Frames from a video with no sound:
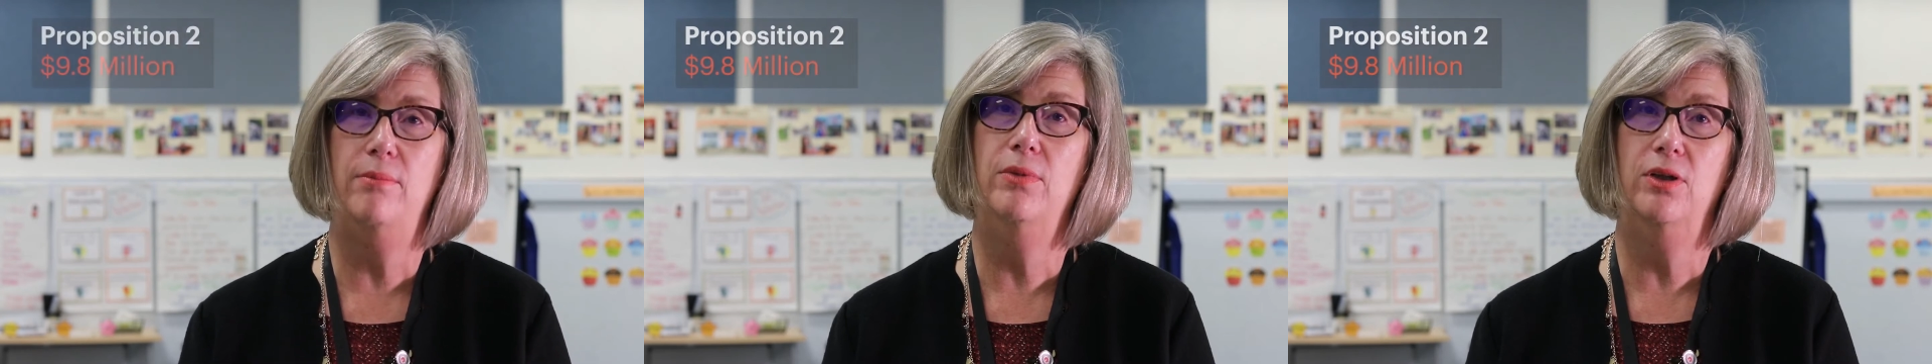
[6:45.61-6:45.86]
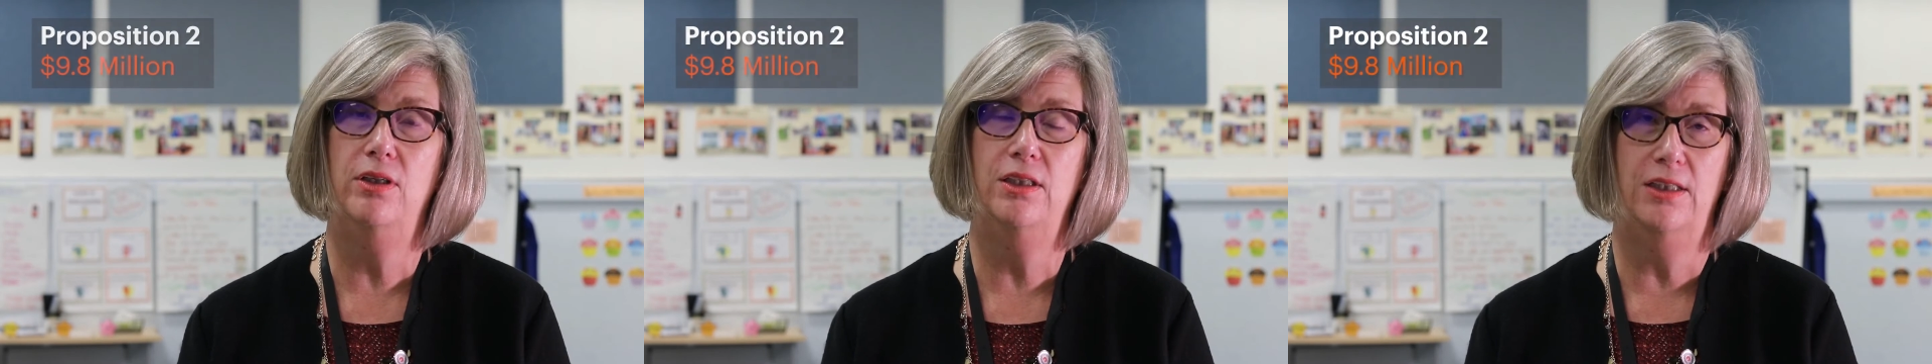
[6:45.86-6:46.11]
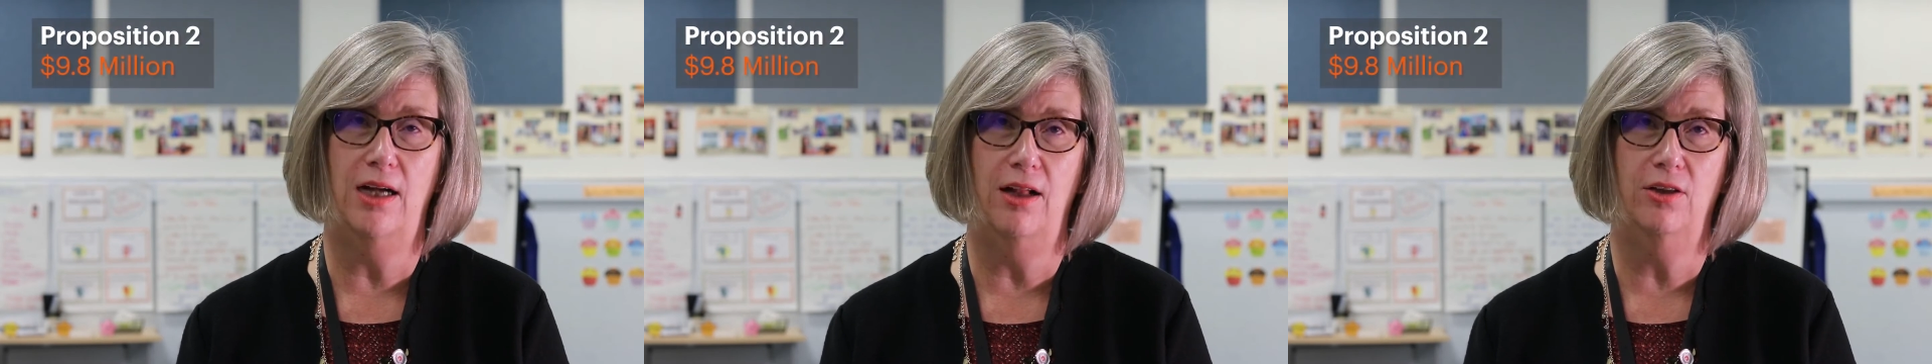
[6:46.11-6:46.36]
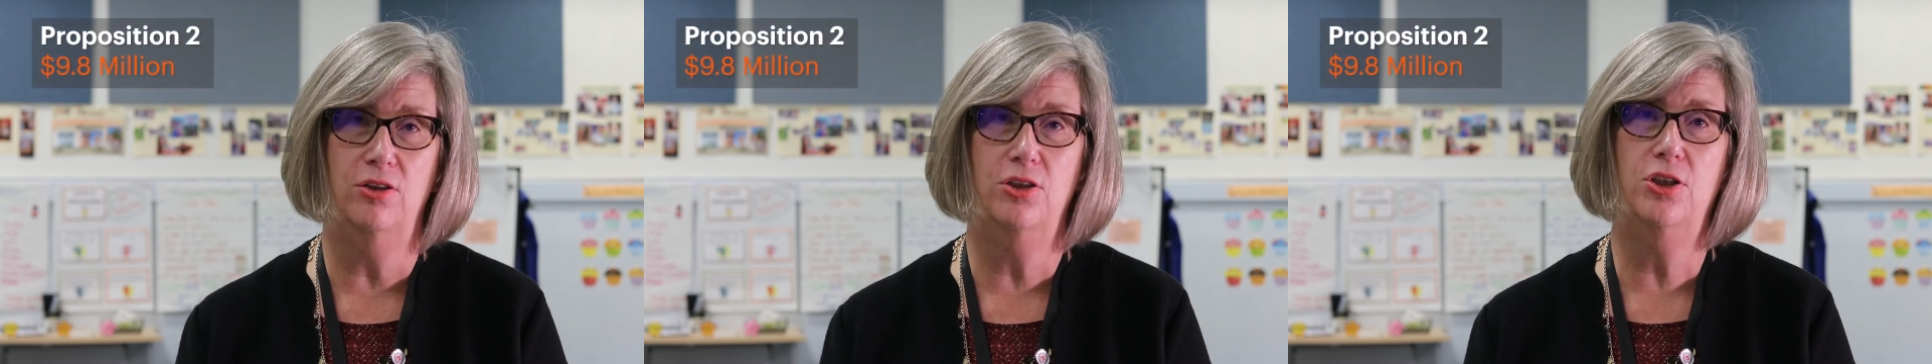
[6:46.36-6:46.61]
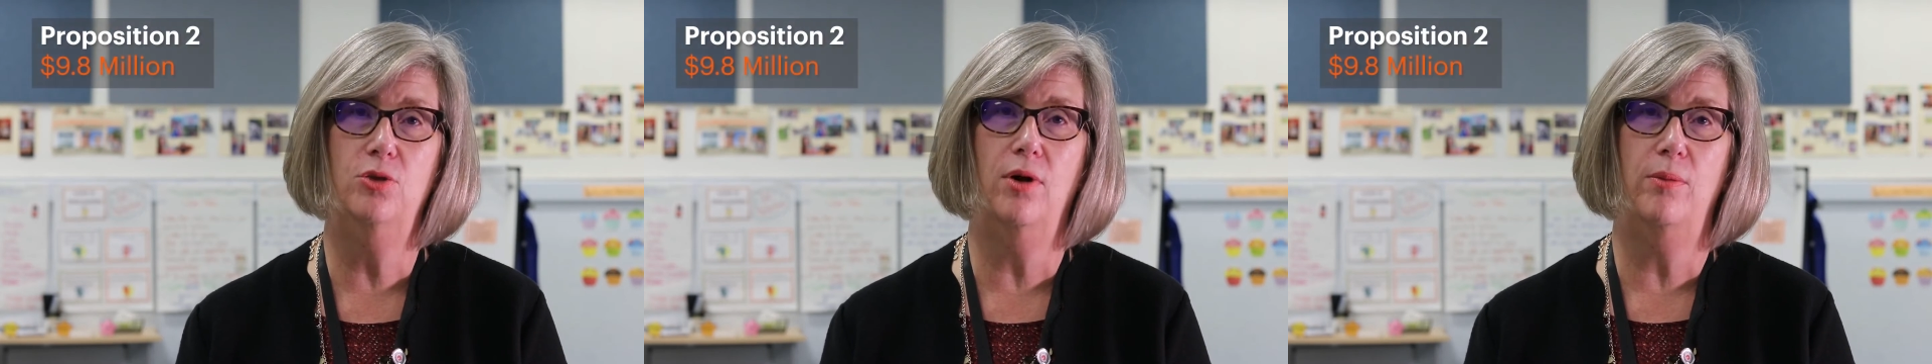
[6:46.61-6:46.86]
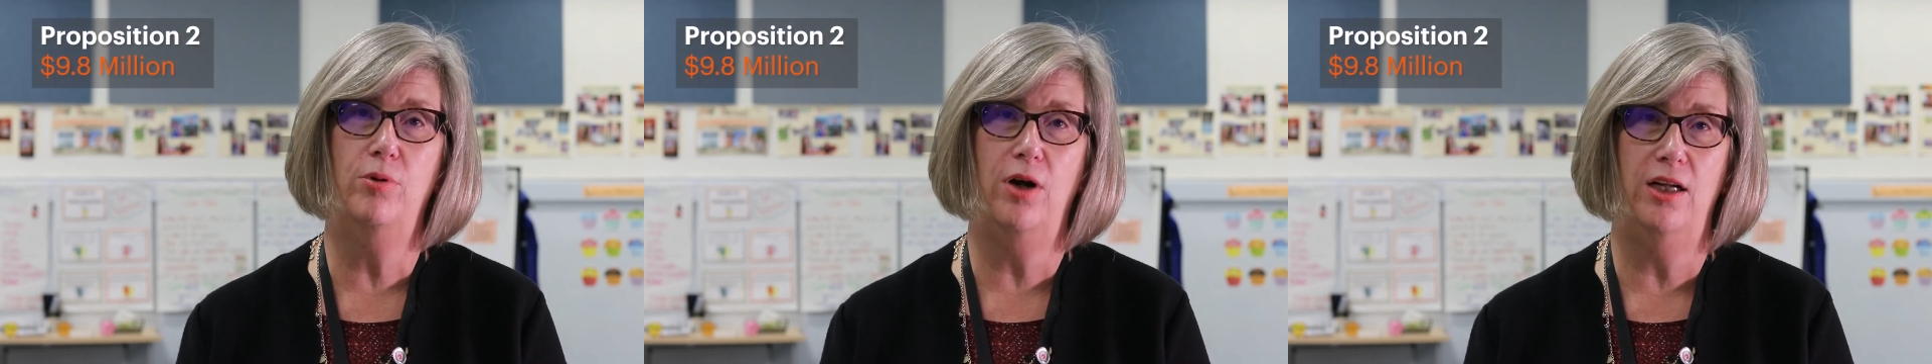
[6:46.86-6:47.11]
million to our
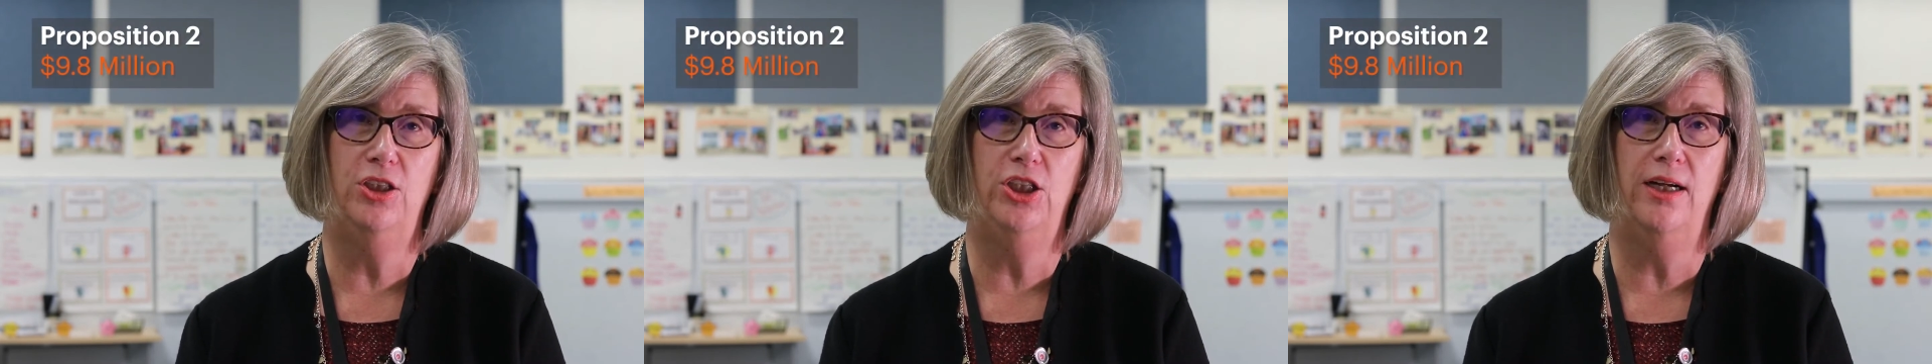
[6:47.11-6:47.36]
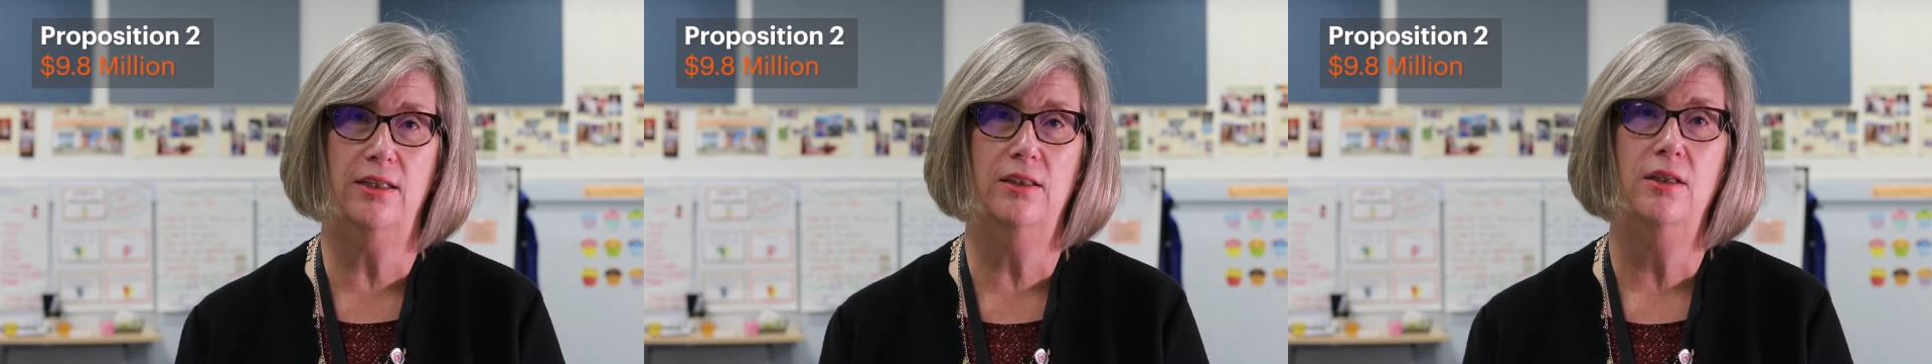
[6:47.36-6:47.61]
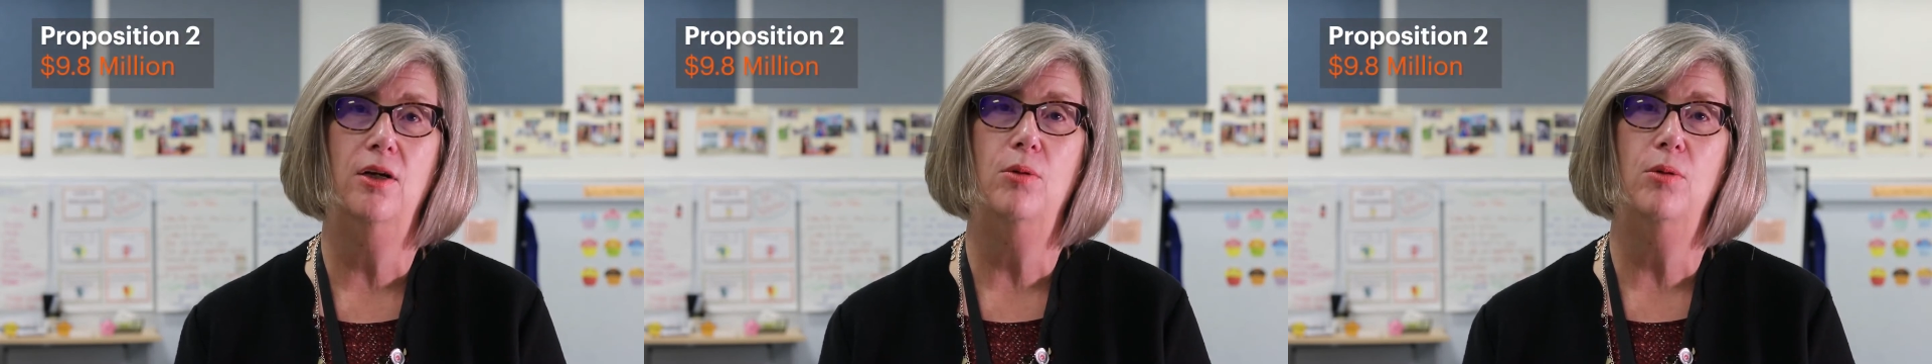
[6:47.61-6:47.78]
project,